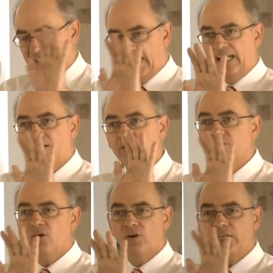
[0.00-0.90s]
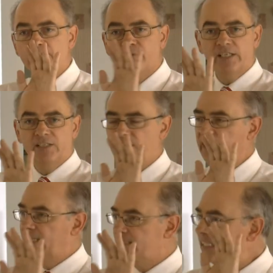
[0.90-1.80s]
kingly authority presses
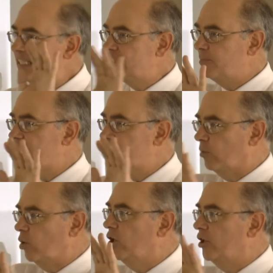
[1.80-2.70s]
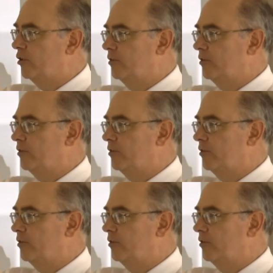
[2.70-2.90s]
in as he speaks the word.